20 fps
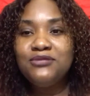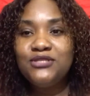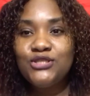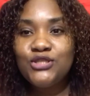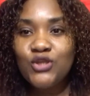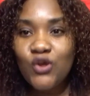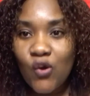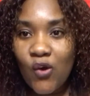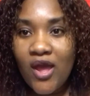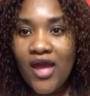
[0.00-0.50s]

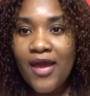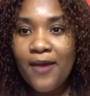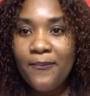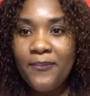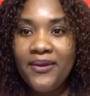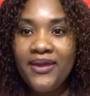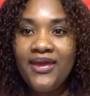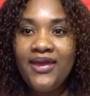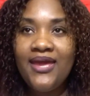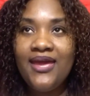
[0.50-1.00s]
so
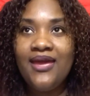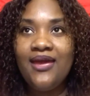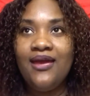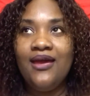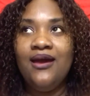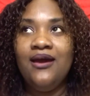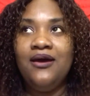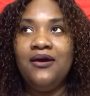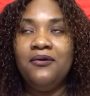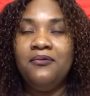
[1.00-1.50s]
happy
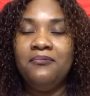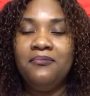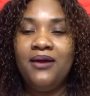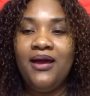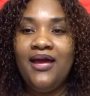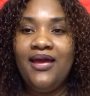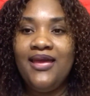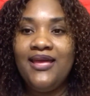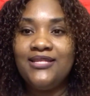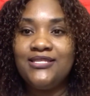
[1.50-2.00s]

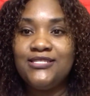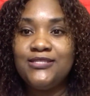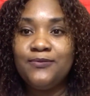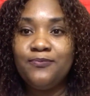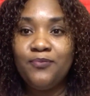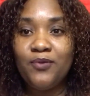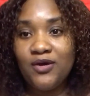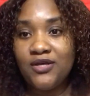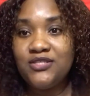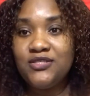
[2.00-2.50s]
it's
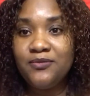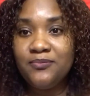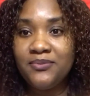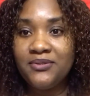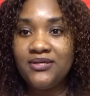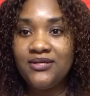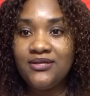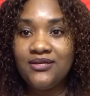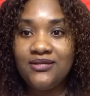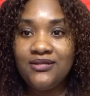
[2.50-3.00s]

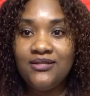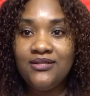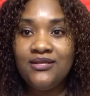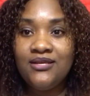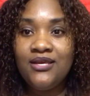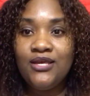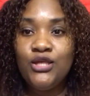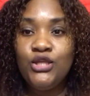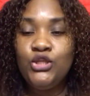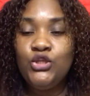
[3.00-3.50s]
possible
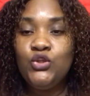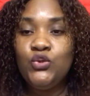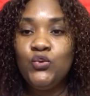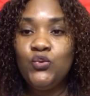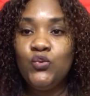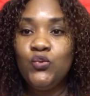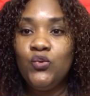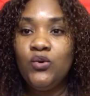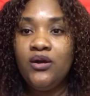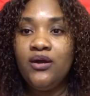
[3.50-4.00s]

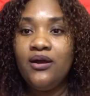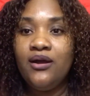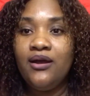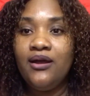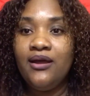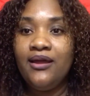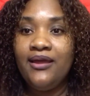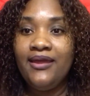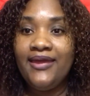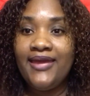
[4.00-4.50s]
to
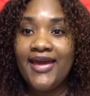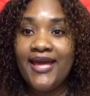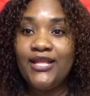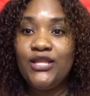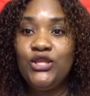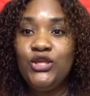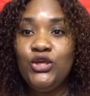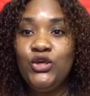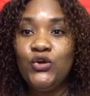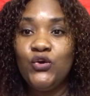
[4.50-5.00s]
get
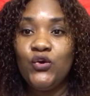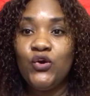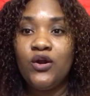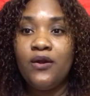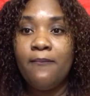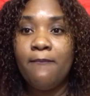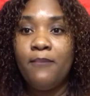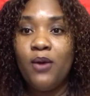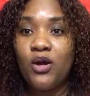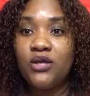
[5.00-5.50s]
your
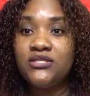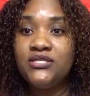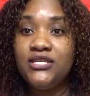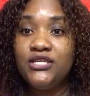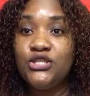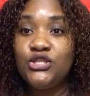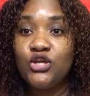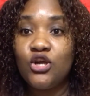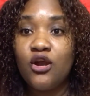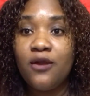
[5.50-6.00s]

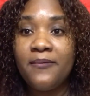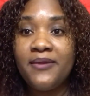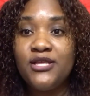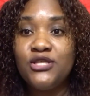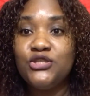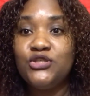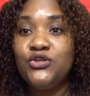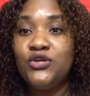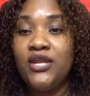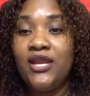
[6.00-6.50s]
Boxycharm in
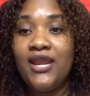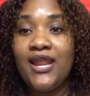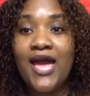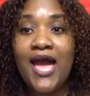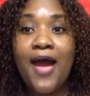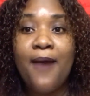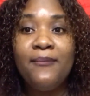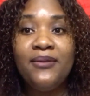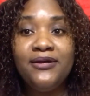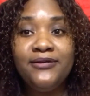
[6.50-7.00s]

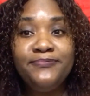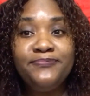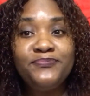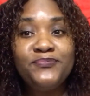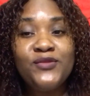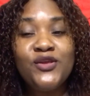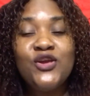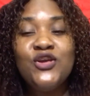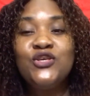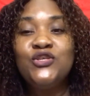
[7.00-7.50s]
Suriname.
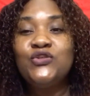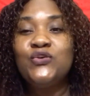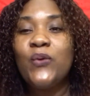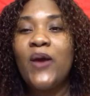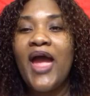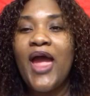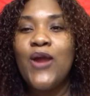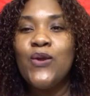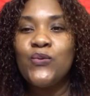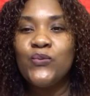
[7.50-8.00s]
So
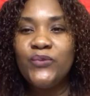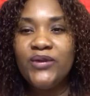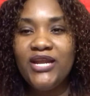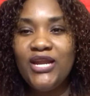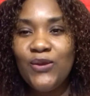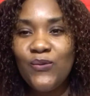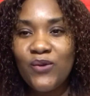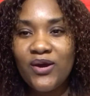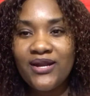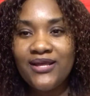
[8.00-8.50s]
I
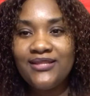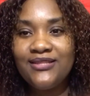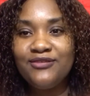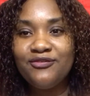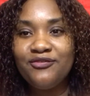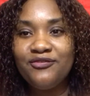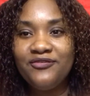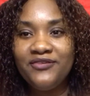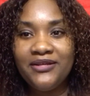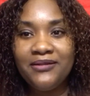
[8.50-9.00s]
really wanted to
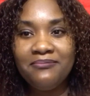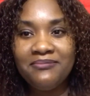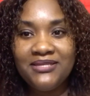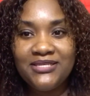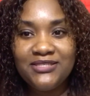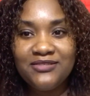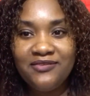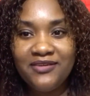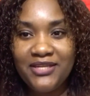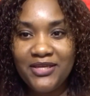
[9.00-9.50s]
film
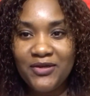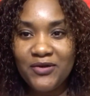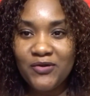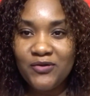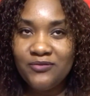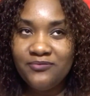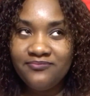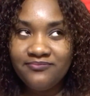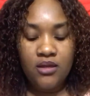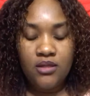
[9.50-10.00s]
this
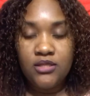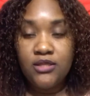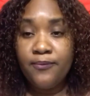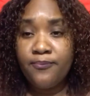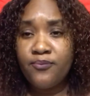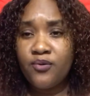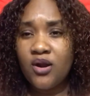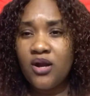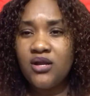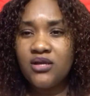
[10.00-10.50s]
video. The
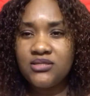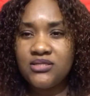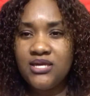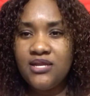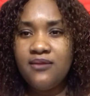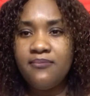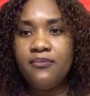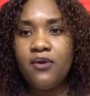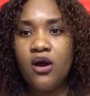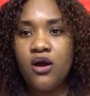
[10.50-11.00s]
products in
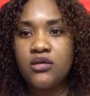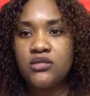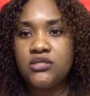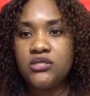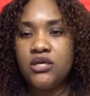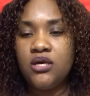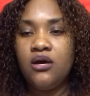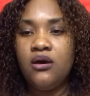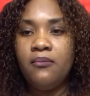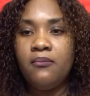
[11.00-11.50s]
the box
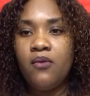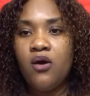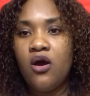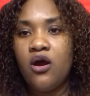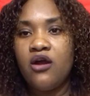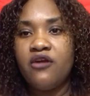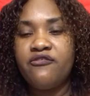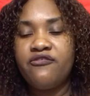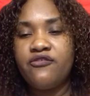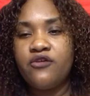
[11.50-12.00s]

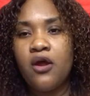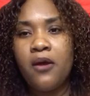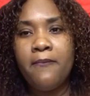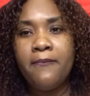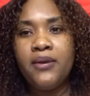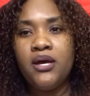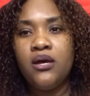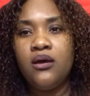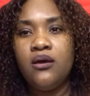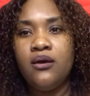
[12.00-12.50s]
are from